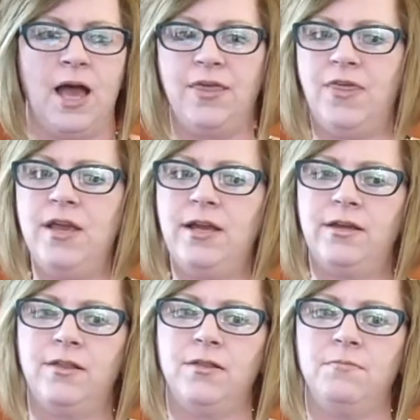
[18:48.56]
I think
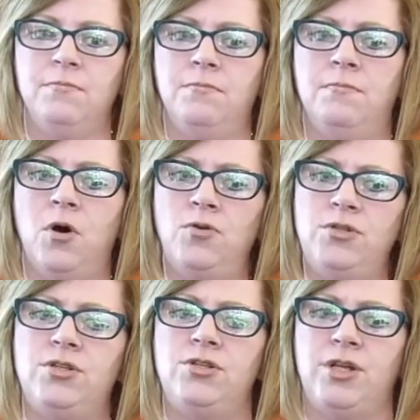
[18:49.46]

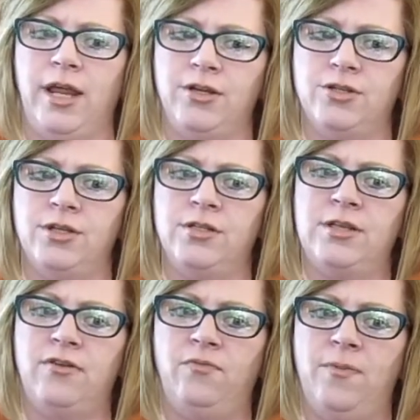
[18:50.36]
most changes
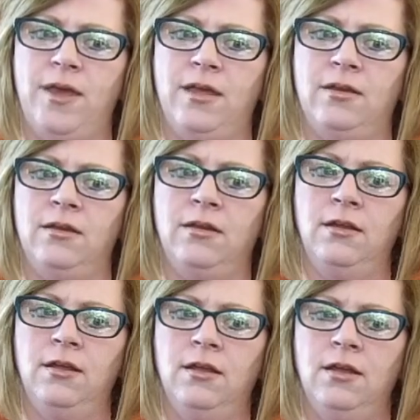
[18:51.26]
have been
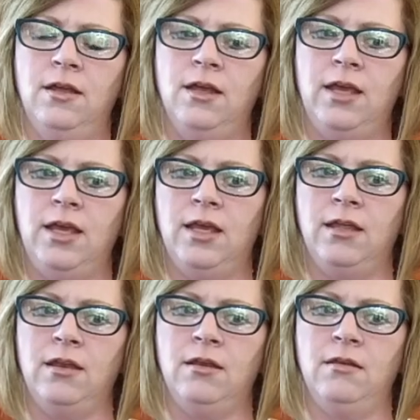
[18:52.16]

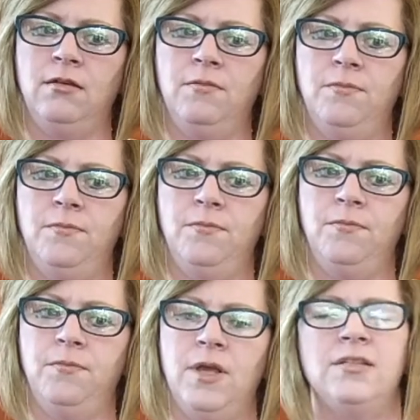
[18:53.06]
in
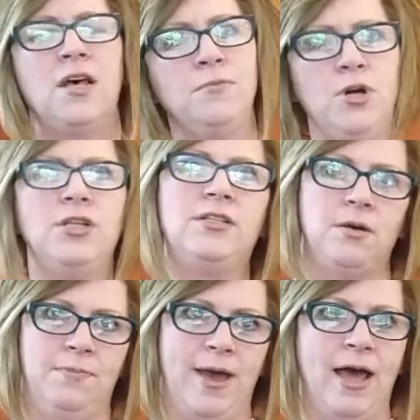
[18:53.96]
some good,
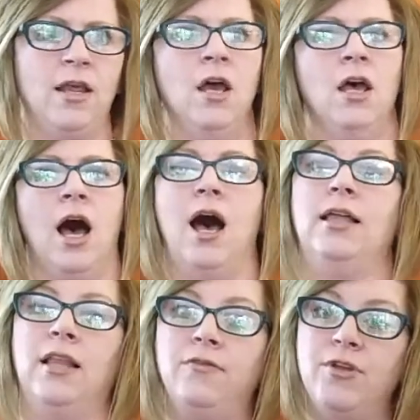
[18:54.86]
some bad. I
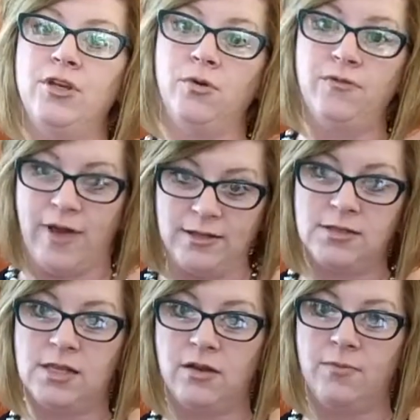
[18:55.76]
love the new
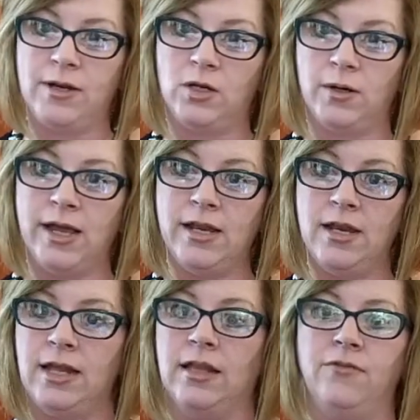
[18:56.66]
events that have been
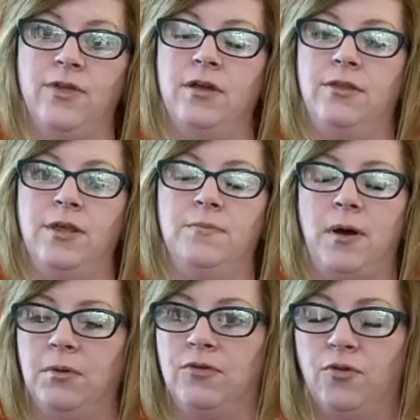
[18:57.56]
created. I love that
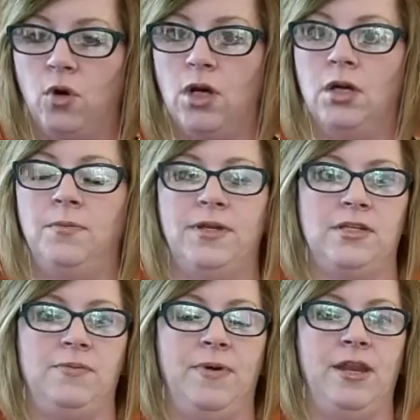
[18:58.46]
Public Forum has
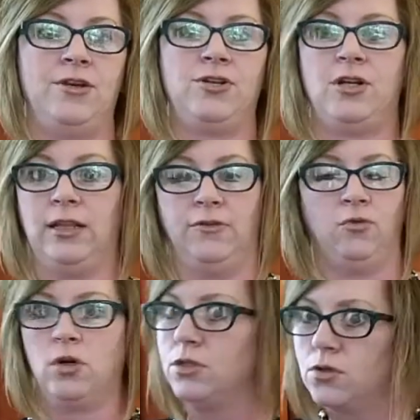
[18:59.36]
been entered. I love
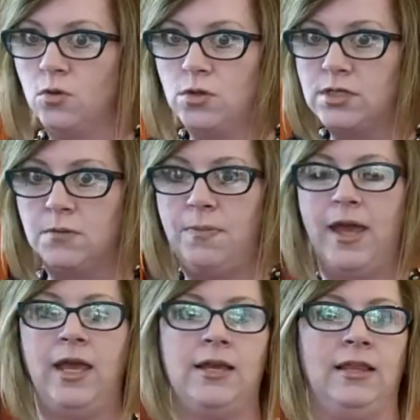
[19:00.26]
World Schools
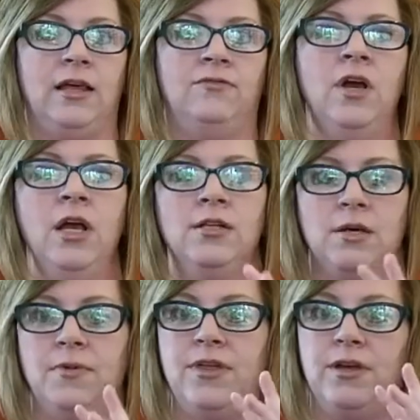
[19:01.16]
Debate. I love
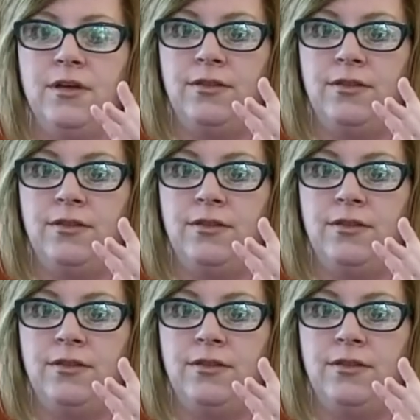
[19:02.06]
some of the